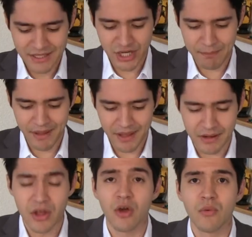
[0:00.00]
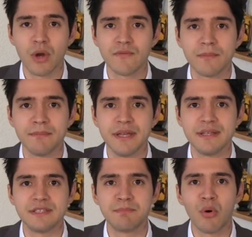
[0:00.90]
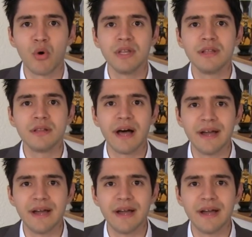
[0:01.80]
Japan went from being this poor little